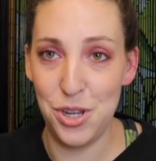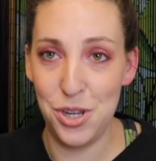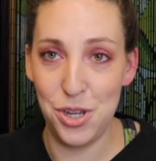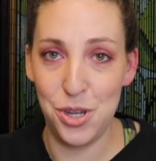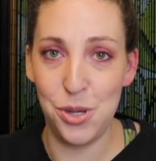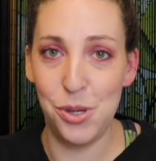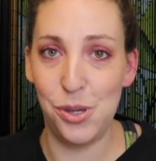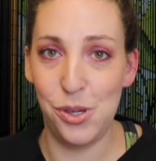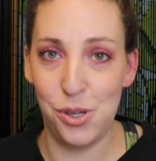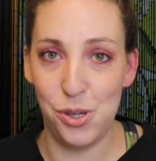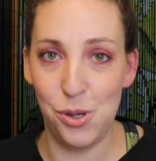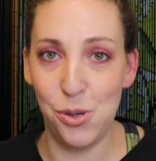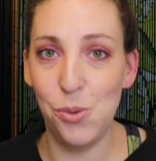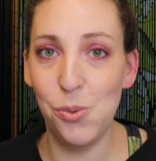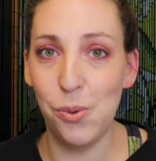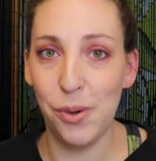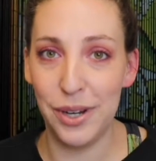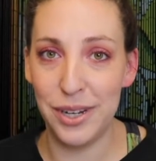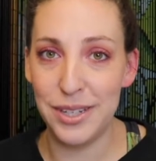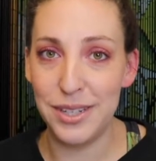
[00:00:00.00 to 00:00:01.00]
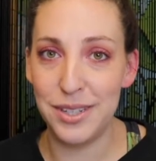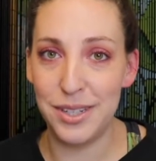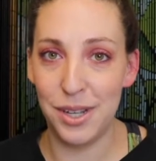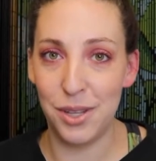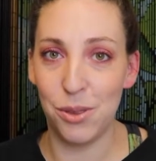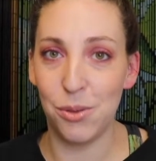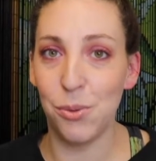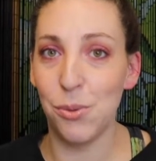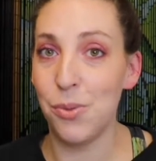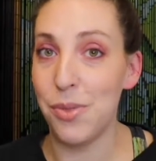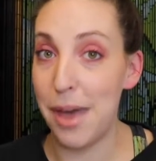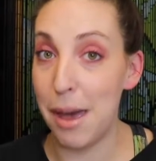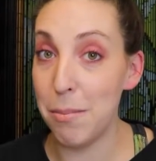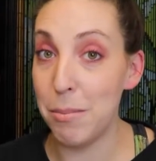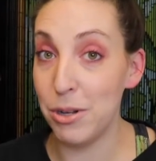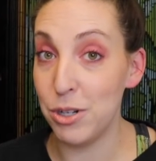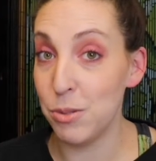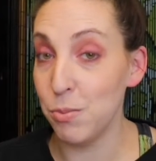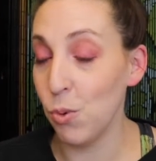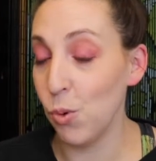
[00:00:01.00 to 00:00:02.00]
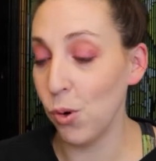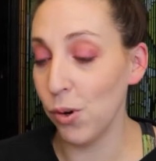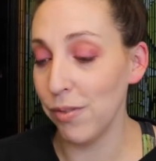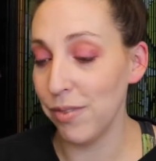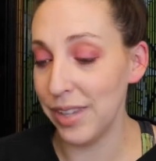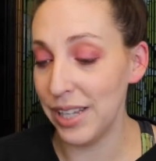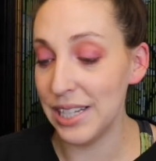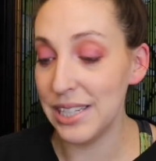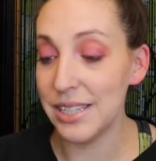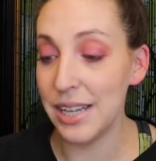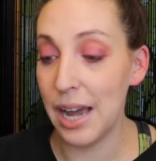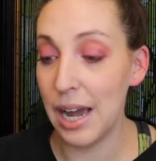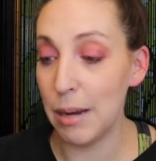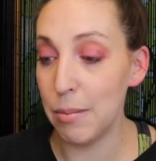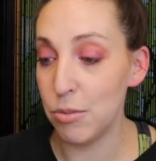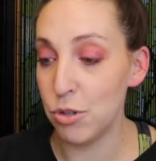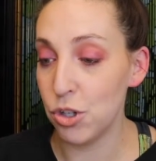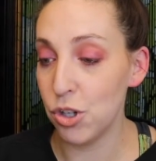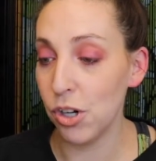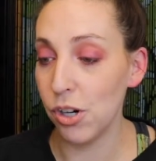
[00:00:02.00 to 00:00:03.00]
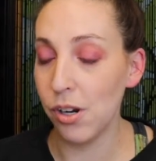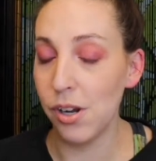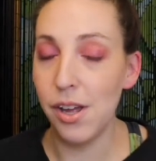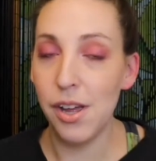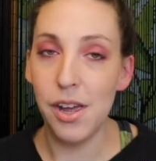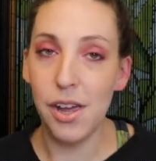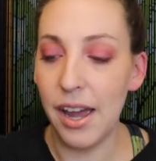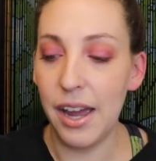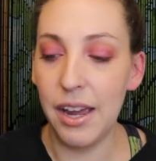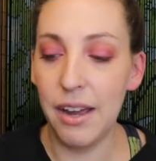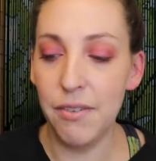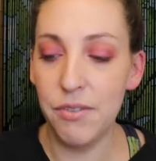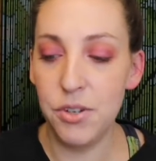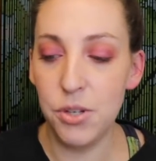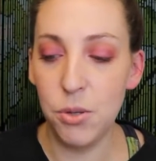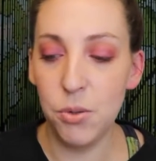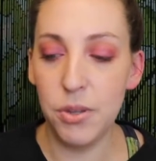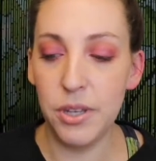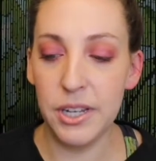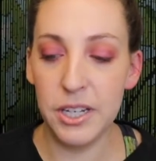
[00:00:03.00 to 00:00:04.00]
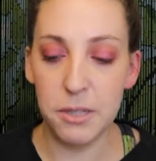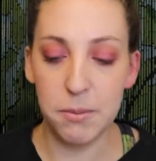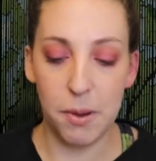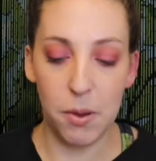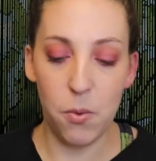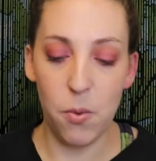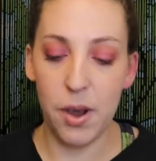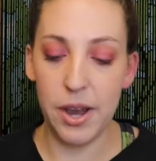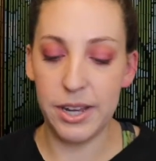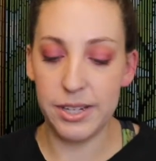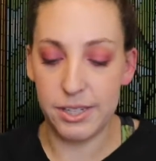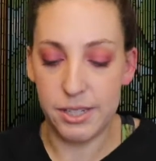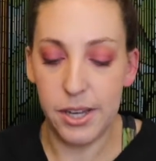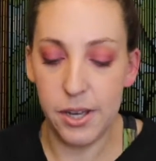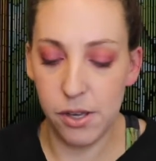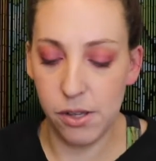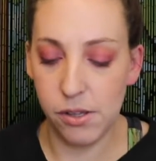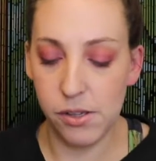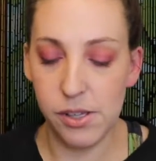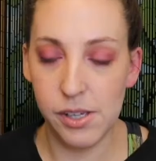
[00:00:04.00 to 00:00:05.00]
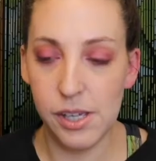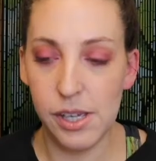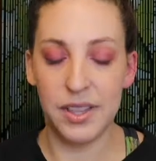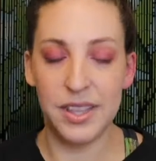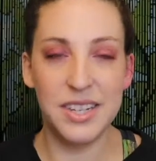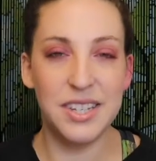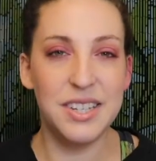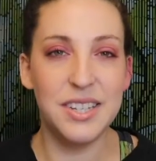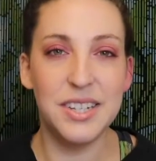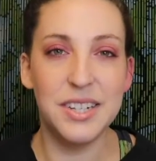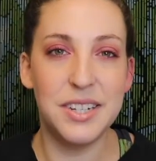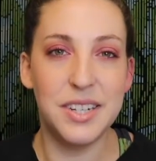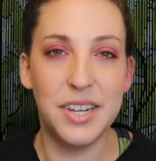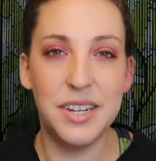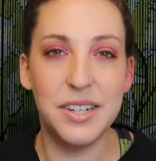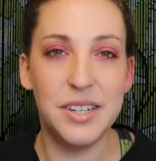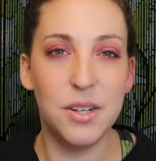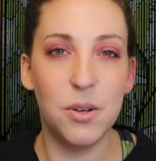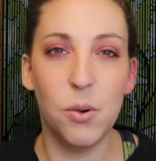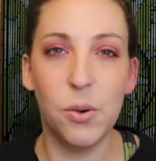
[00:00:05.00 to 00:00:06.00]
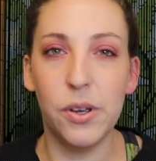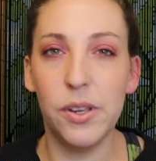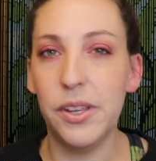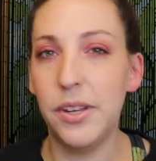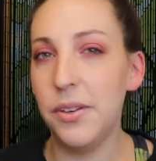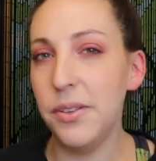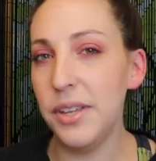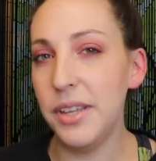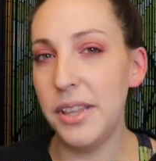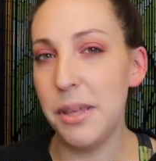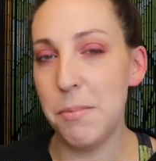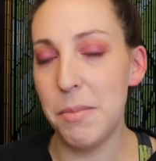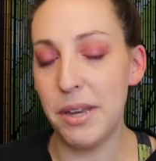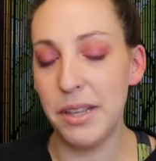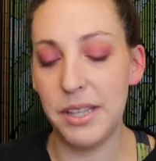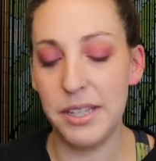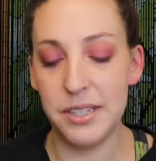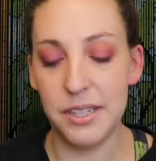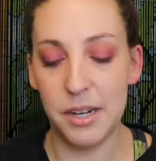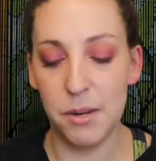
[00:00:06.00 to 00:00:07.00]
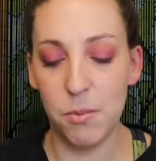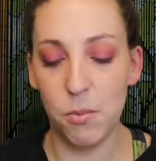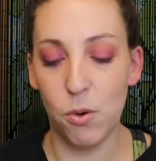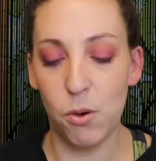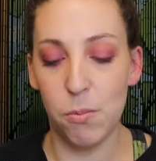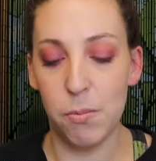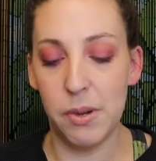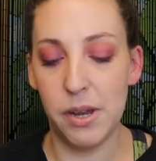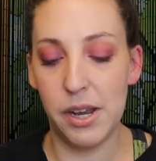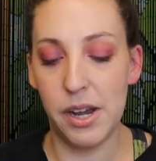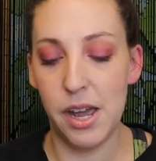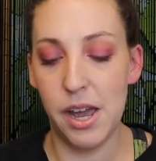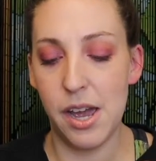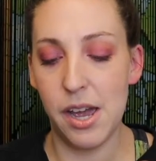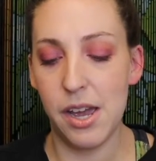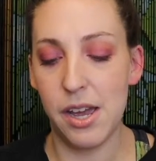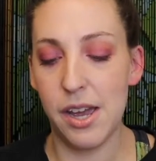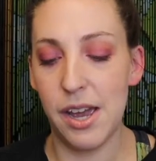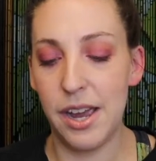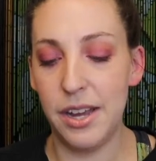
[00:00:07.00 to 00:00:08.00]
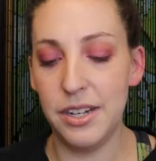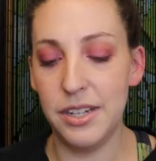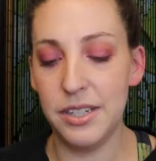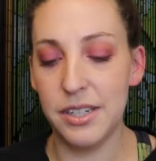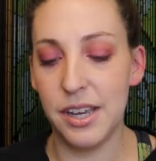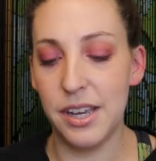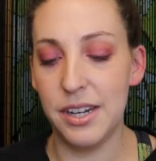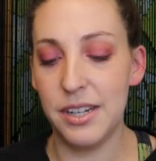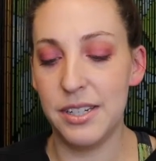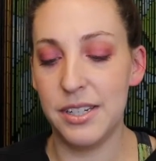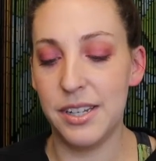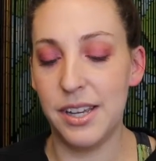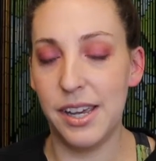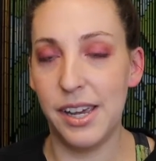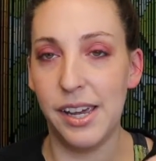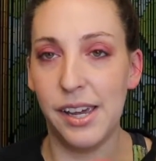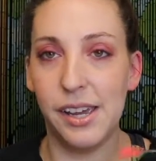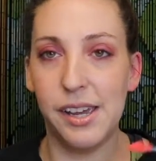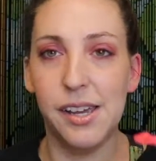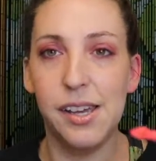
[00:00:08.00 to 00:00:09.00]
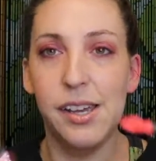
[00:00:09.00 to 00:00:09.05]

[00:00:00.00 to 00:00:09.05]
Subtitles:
you want to sit through that much more of this, I'm sure. I have two things by YSL. This is the Tintin oil. I don't think they make these anymore, but I just gotta say,